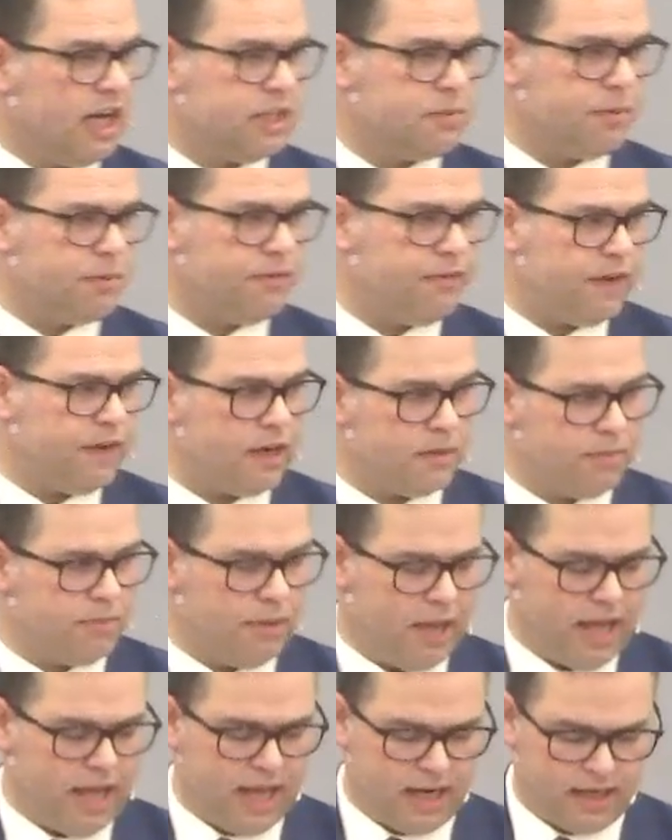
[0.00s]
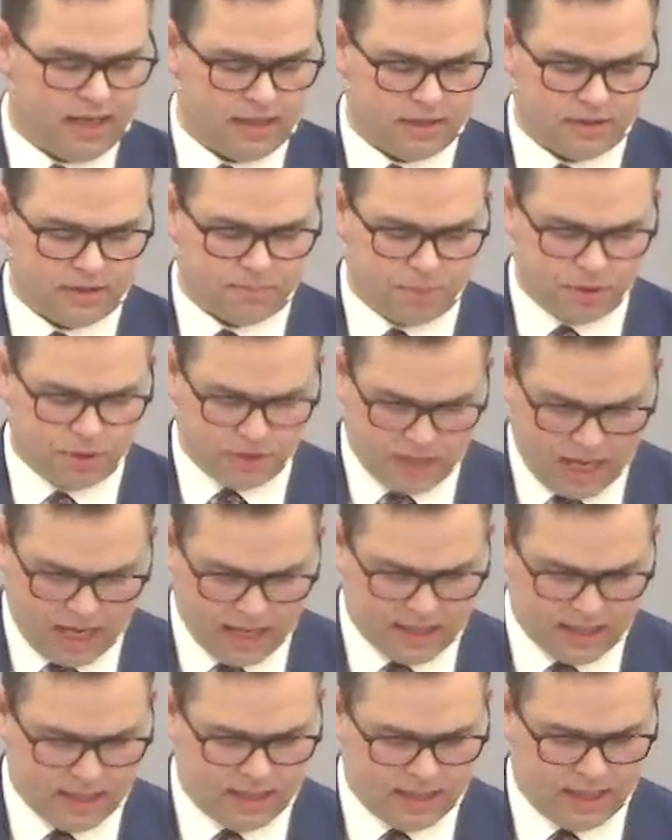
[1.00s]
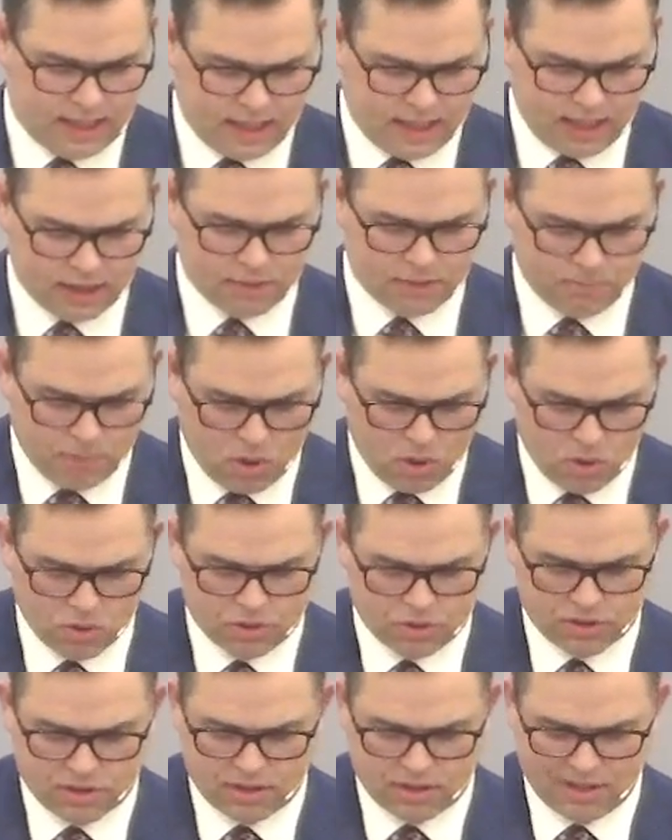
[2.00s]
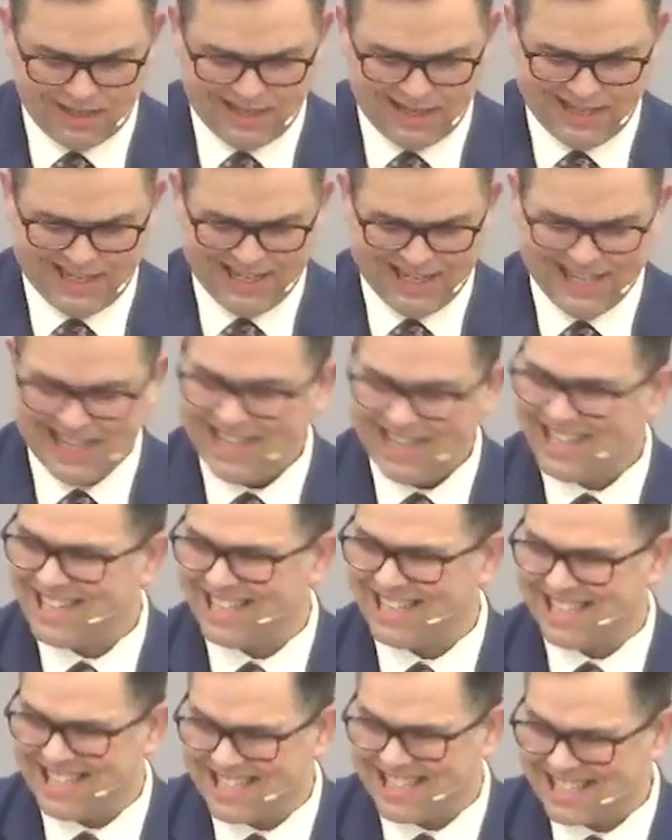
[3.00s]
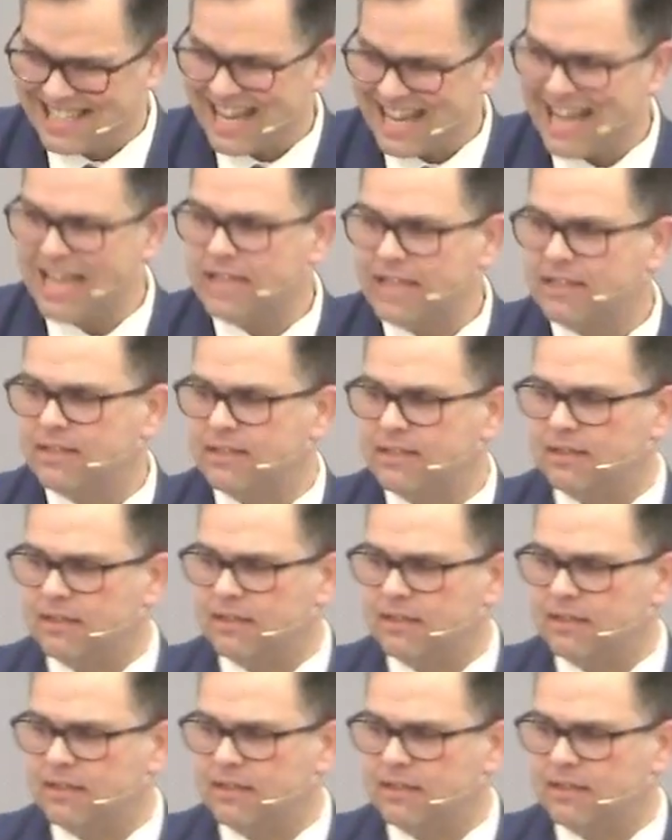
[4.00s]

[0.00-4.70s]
prophetic plan is presented in its most concise